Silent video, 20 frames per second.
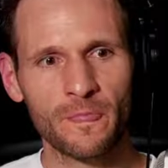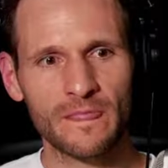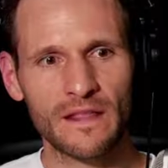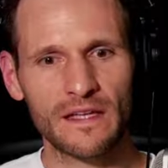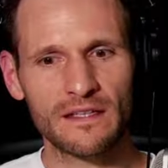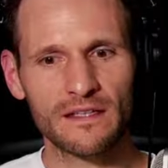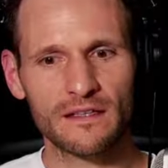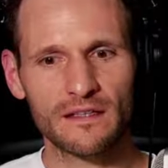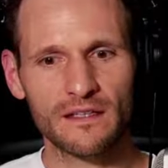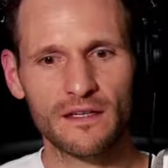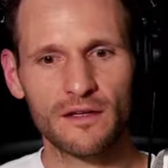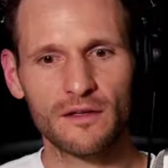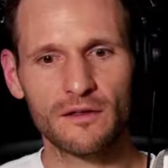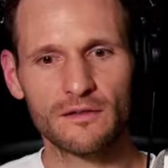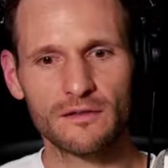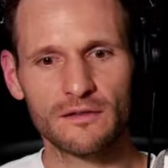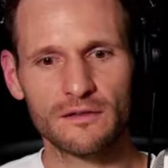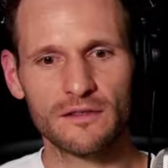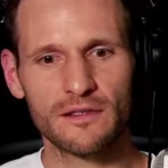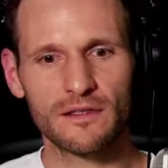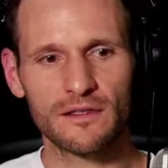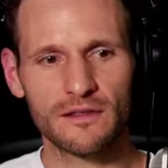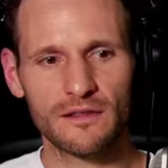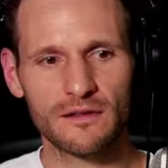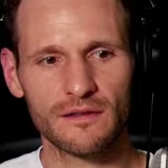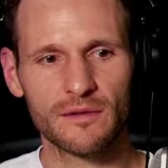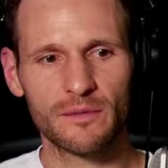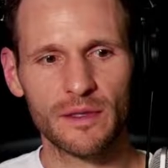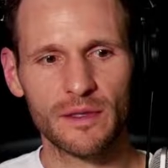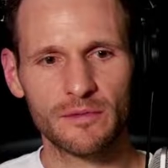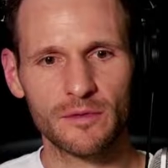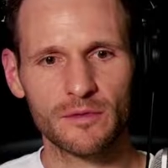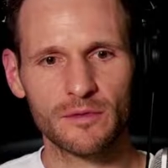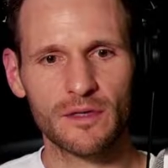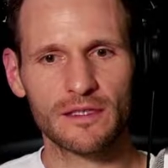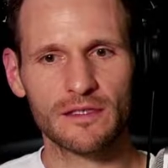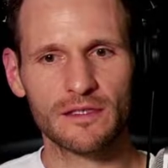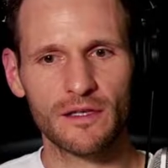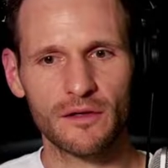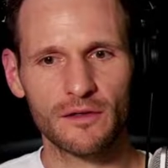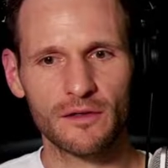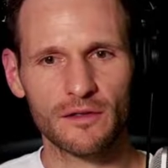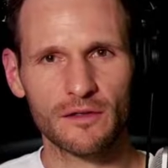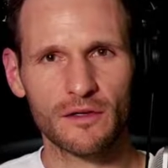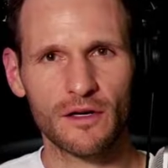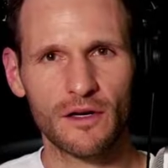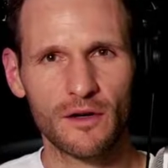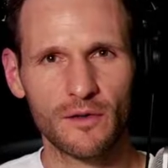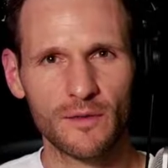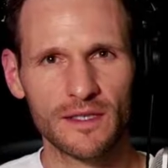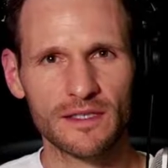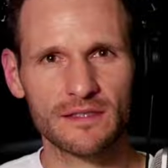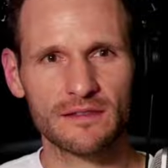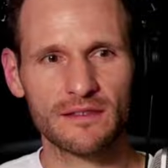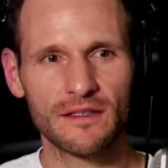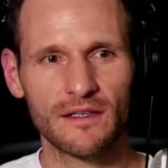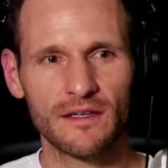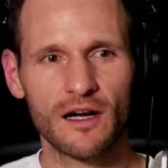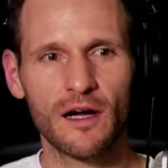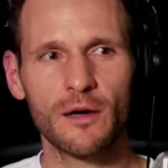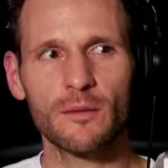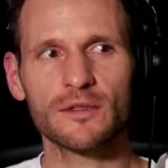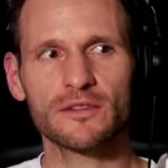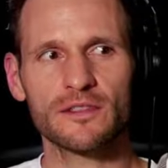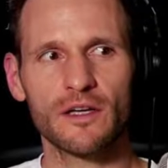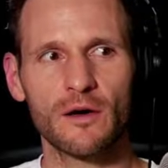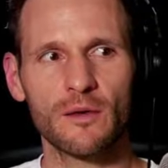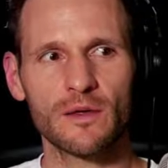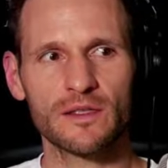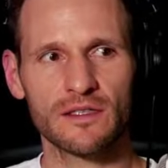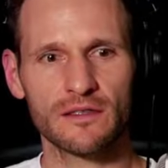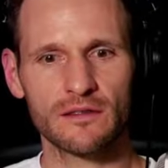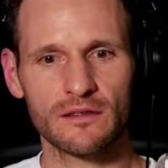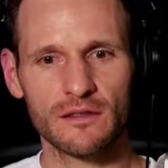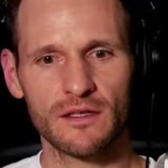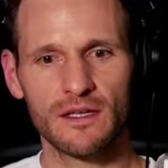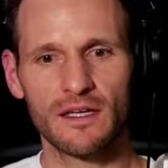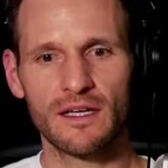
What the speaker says: I think the code, the people who write code are almost always under